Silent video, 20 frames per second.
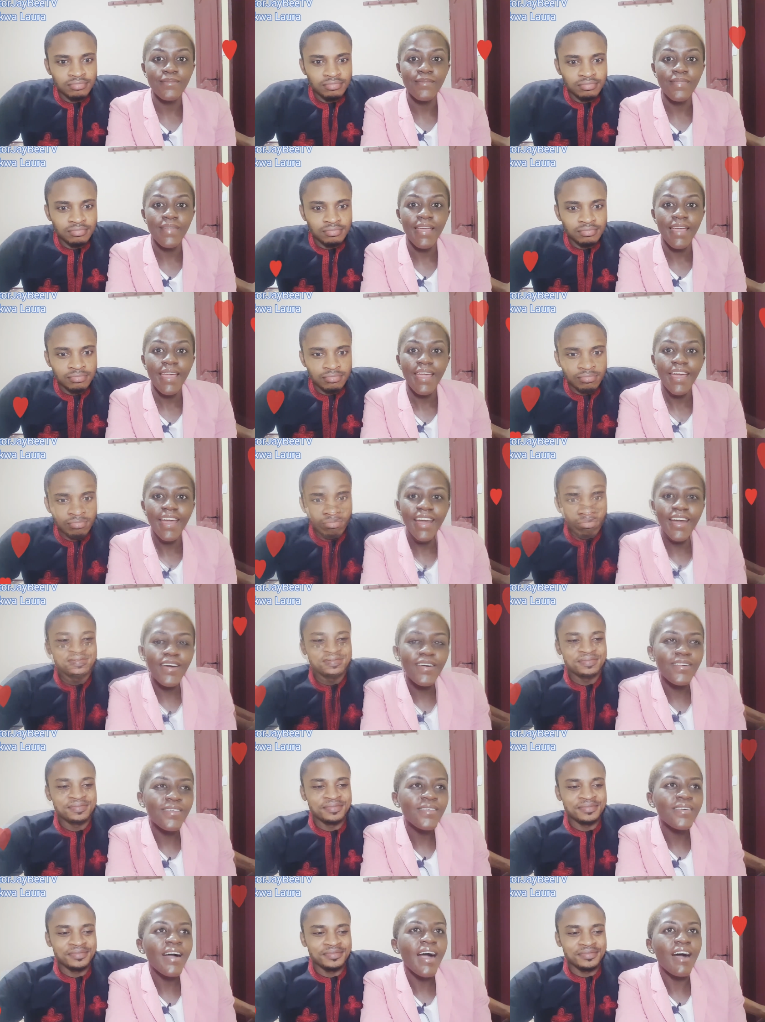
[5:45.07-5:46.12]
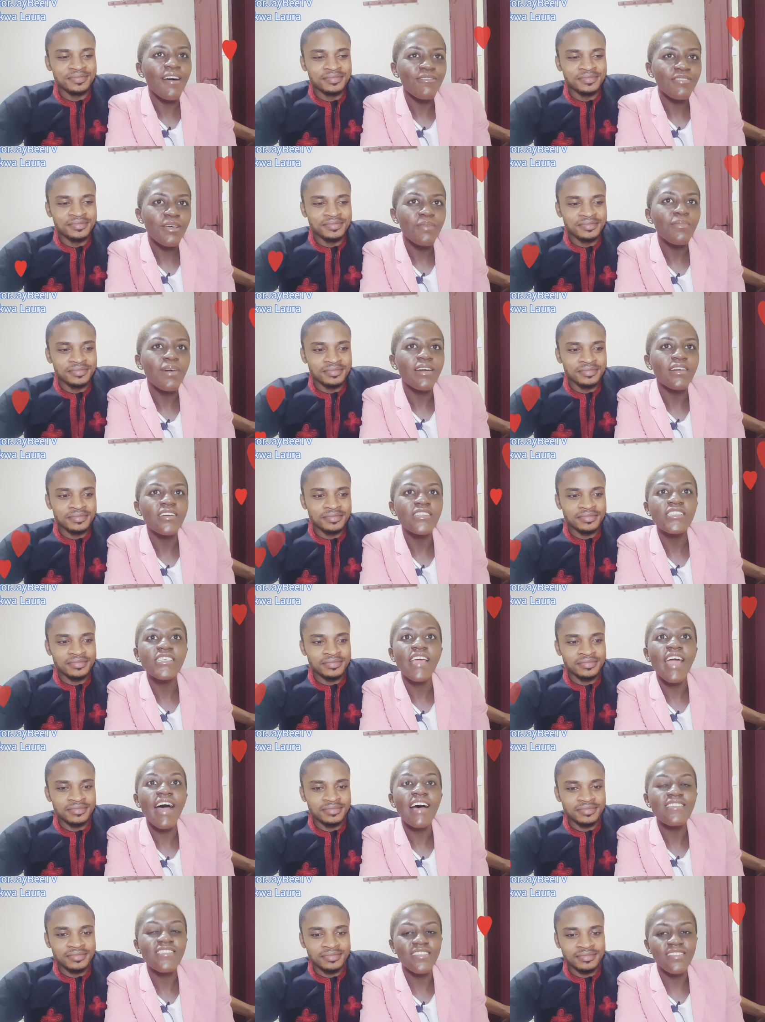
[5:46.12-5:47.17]
Speaker 1: Now, and after marriage, he
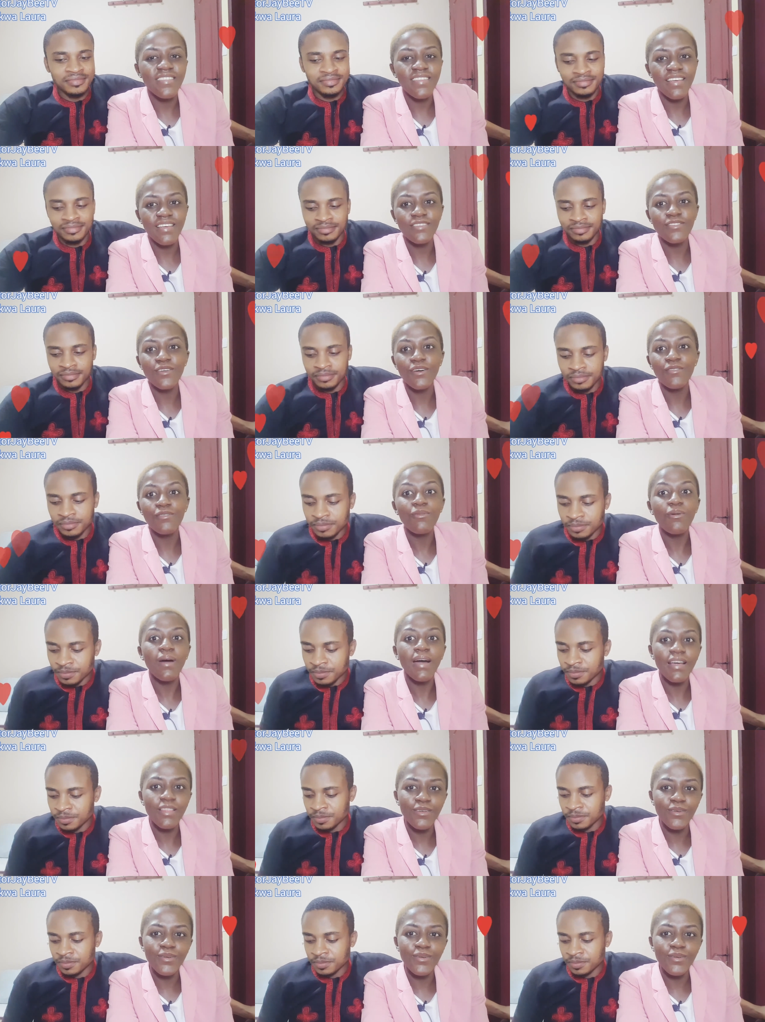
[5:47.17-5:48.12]
has a taste of one